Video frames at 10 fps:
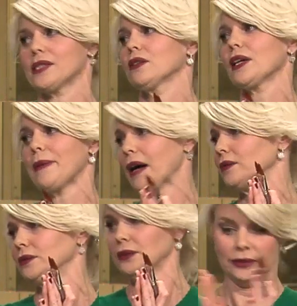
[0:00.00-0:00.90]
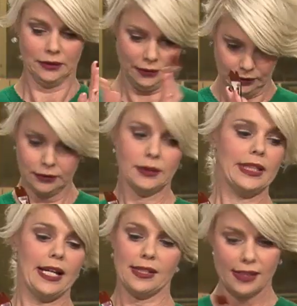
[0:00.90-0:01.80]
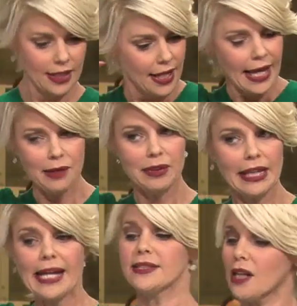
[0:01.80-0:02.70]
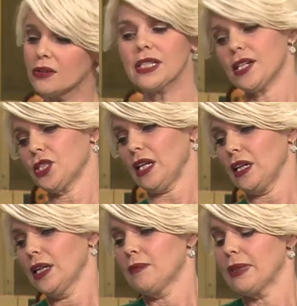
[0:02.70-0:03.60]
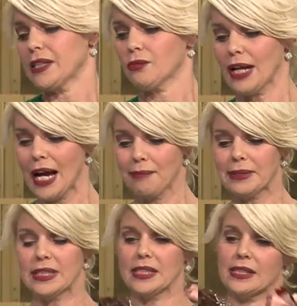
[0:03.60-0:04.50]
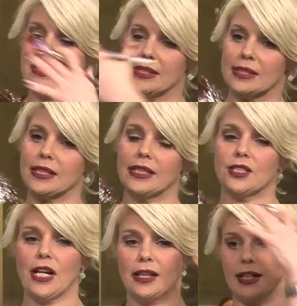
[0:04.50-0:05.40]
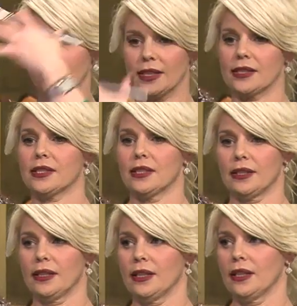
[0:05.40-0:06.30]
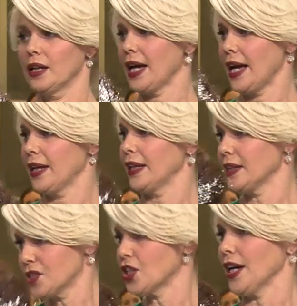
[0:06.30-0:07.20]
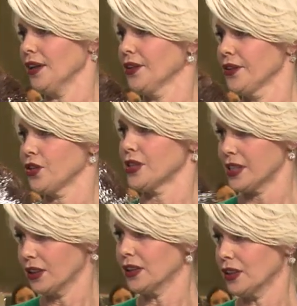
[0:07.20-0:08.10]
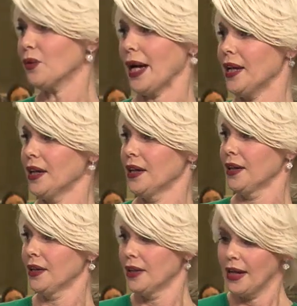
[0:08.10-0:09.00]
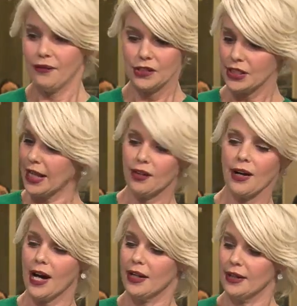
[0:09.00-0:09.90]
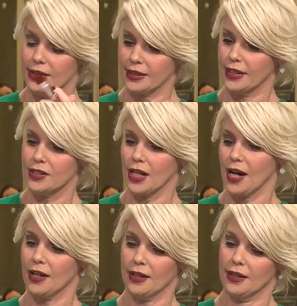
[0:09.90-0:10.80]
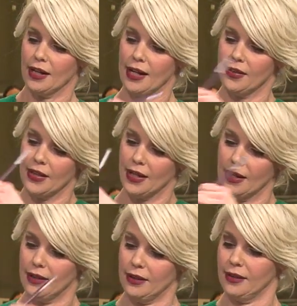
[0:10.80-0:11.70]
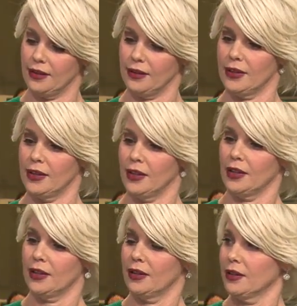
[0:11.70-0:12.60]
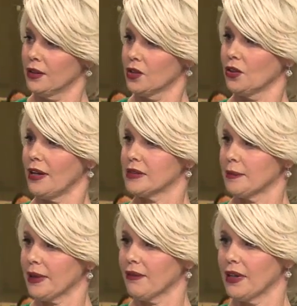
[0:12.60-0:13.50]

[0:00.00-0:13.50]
It'll come out. It does? Yes. And, and don't touch it because what happens is, is this is going to dry like this. Mm -hmm. And it is gel, so it's still a little wet. Mm -hmm. Just let it ride. It's going to dry. And then and you had fun.